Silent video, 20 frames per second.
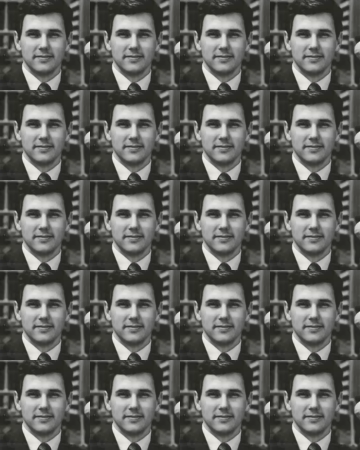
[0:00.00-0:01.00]

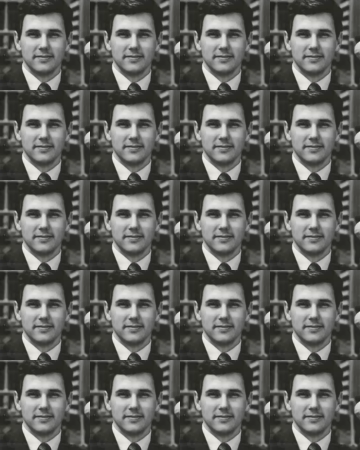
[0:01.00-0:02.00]

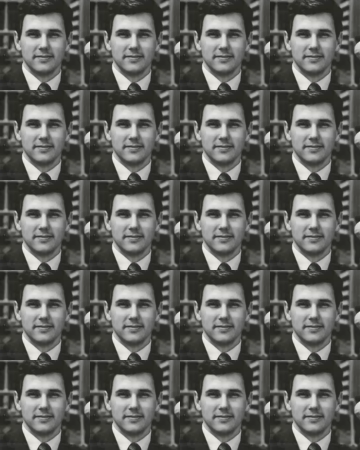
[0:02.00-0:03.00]

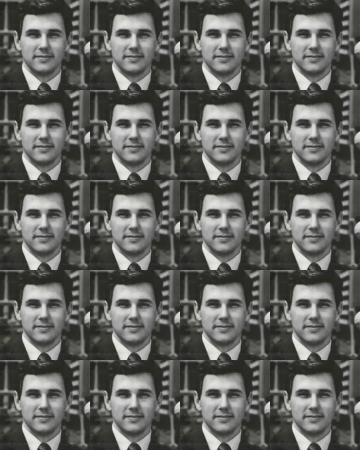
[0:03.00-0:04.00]

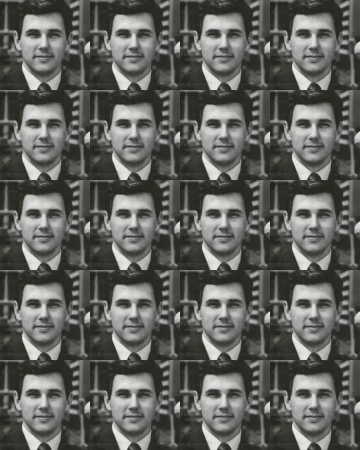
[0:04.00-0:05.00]

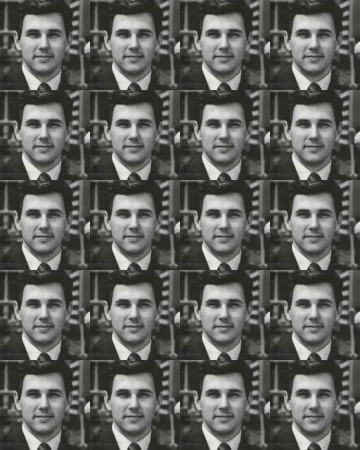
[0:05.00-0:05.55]
(no lip movement)